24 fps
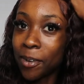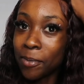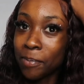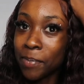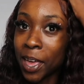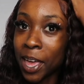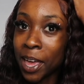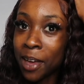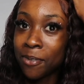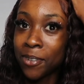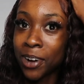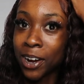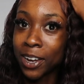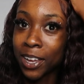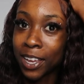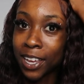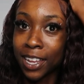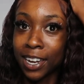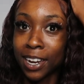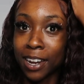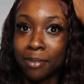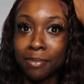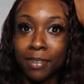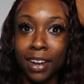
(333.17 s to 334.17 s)
I'm at work
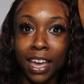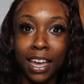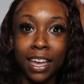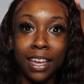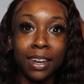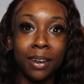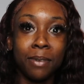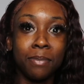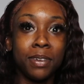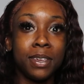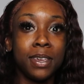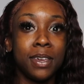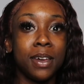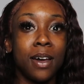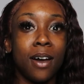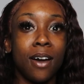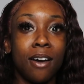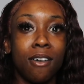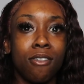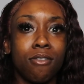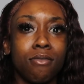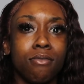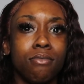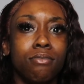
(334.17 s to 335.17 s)
and I'm not gonna be
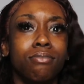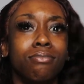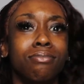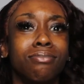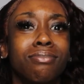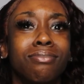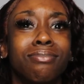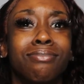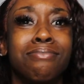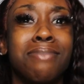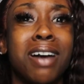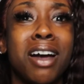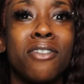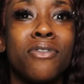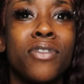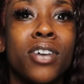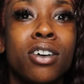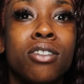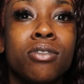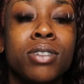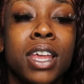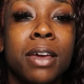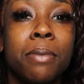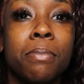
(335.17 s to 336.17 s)
on my
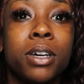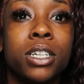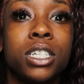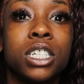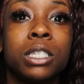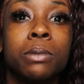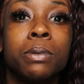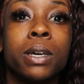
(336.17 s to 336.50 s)
phone that much,